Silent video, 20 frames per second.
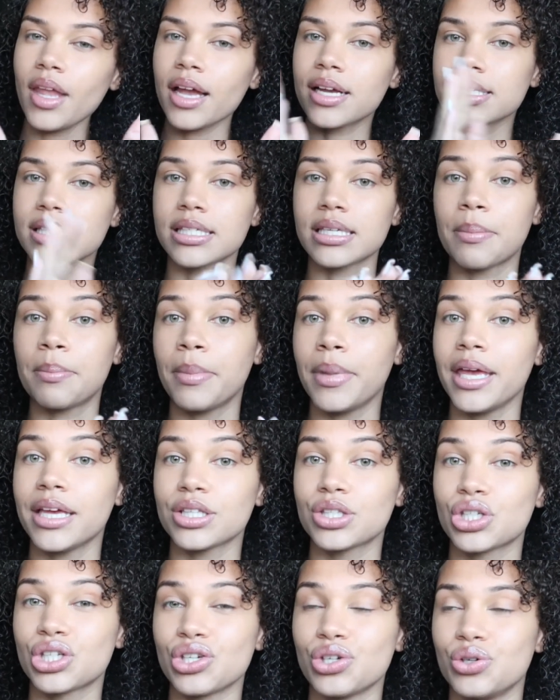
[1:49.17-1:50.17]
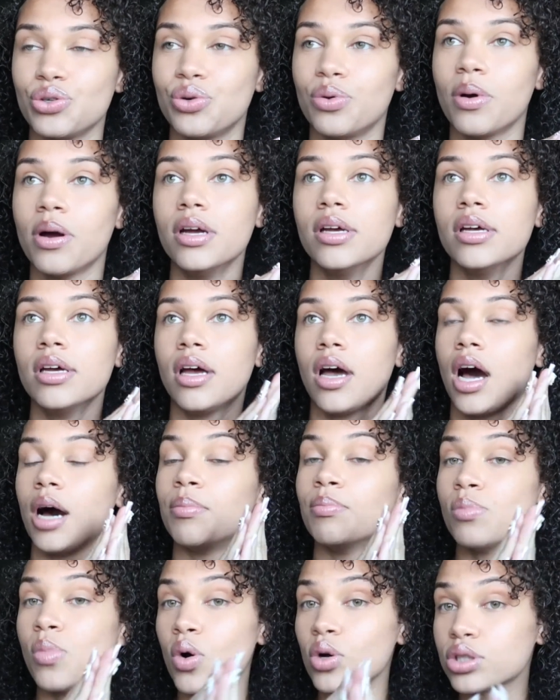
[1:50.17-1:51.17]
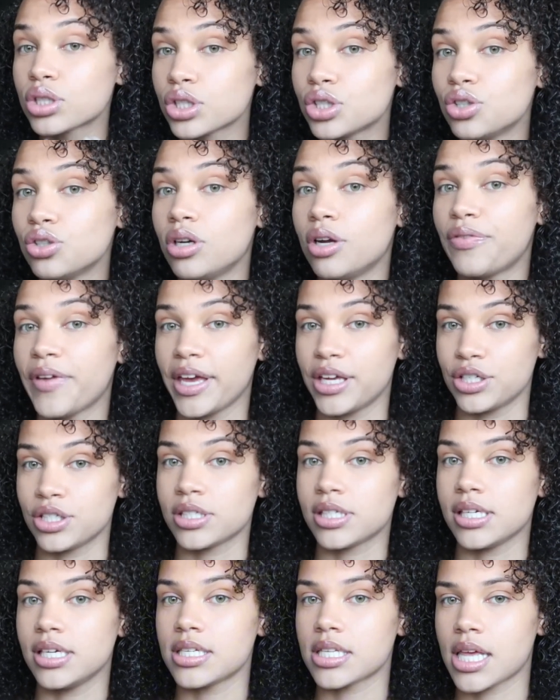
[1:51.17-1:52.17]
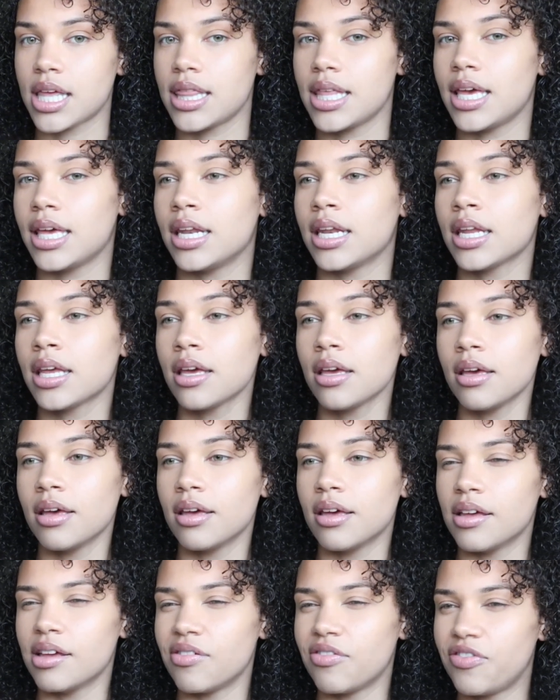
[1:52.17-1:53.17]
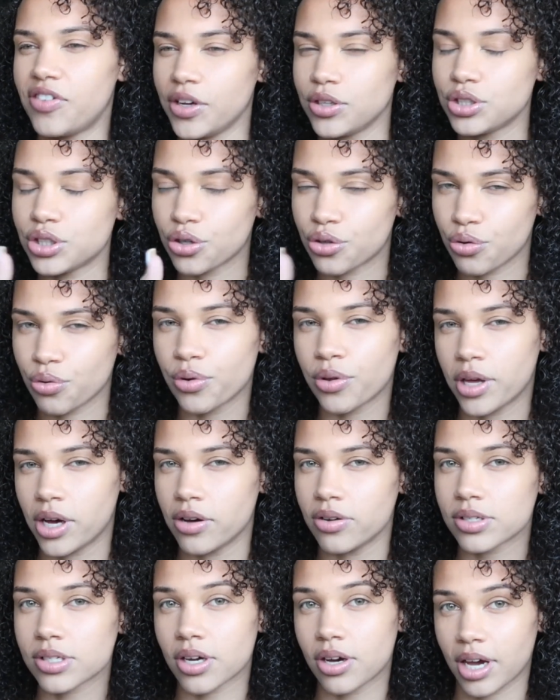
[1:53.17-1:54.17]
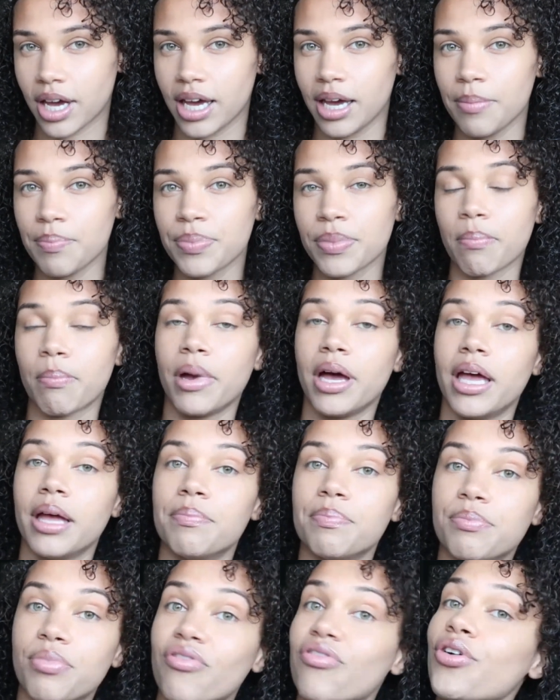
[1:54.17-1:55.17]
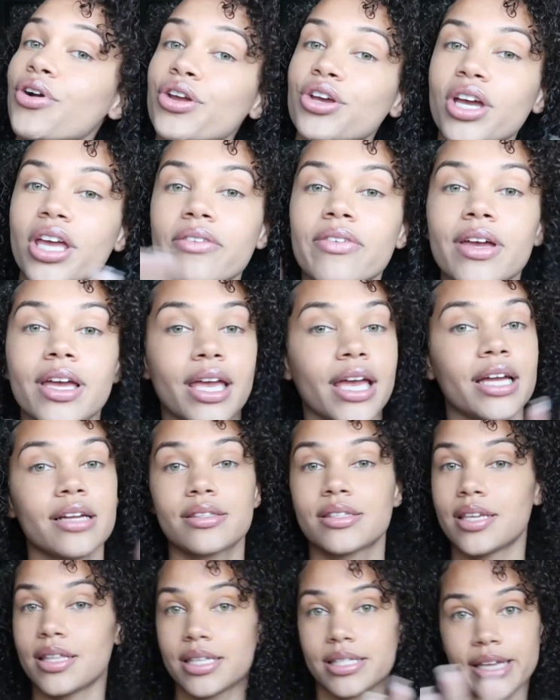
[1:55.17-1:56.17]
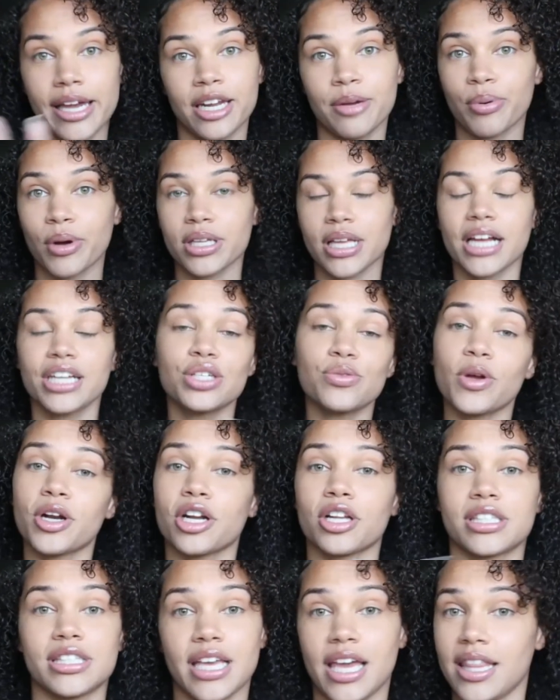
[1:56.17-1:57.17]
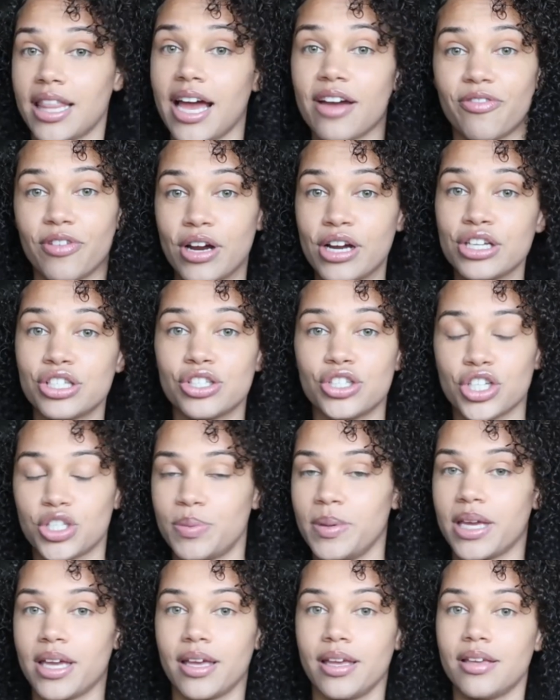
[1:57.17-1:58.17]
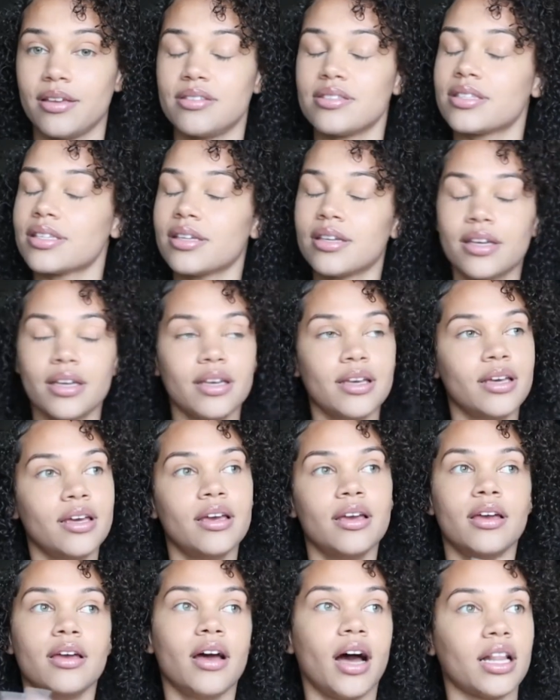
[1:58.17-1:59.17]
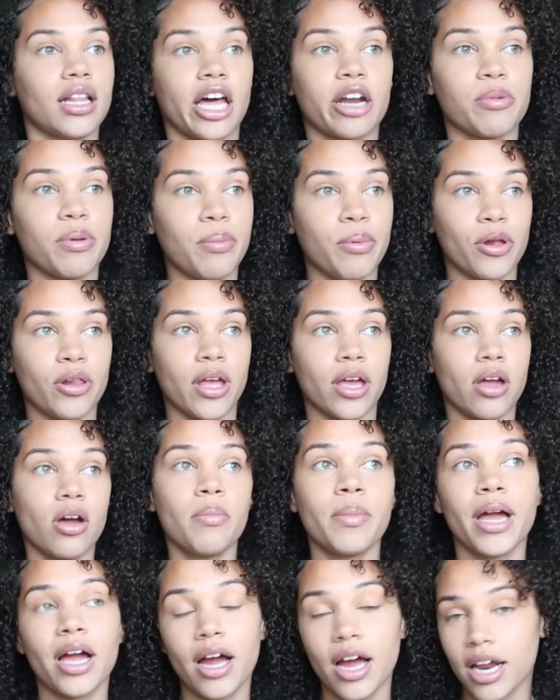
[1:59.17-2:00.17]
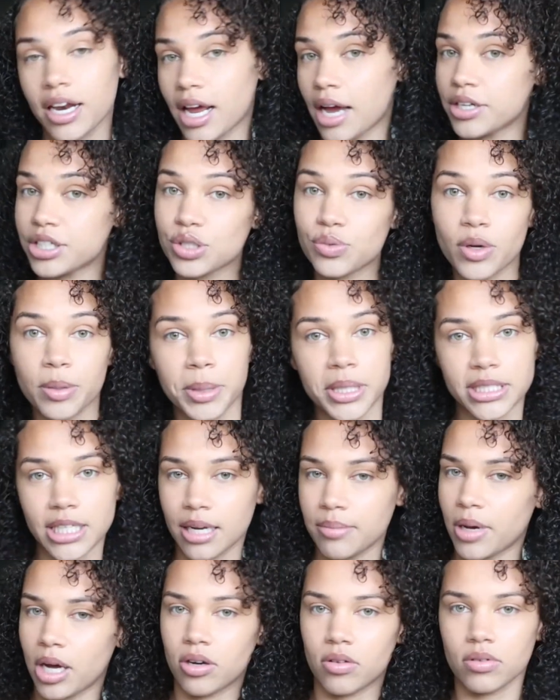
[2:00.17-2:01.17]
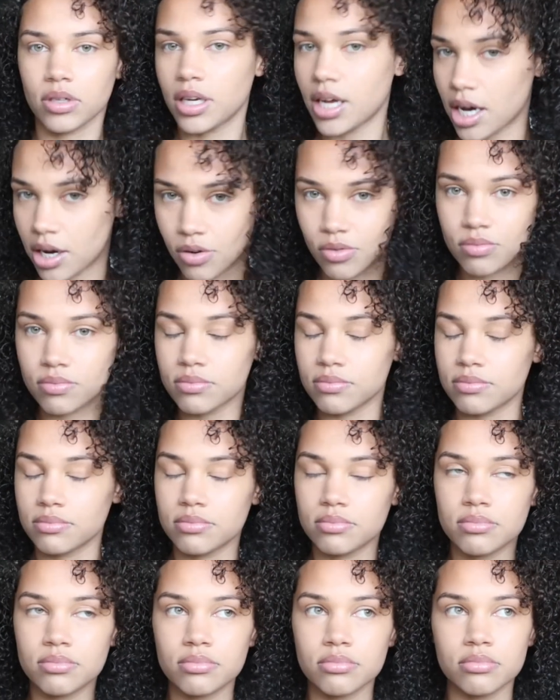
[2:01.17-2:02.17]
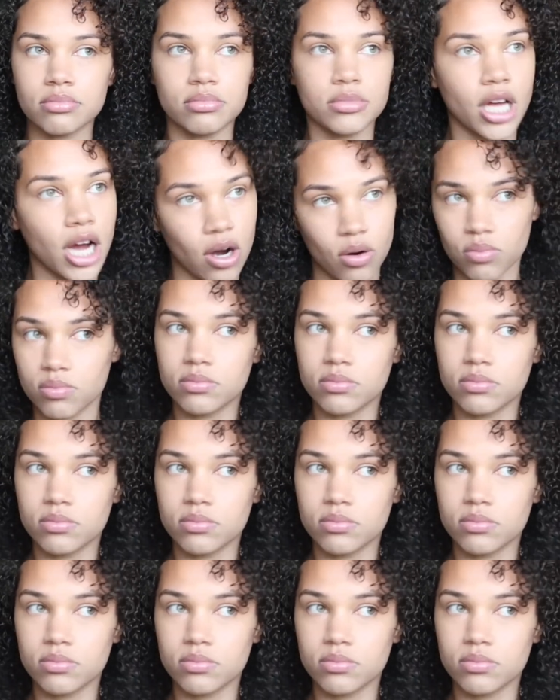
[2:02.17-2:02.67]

submit to a multitude of agencies and then filter through those, okay? But before you even get to the signing process, I just wanted to say that first, just because a lot of people are like, oh my god, I just want to be a signed model. No, no,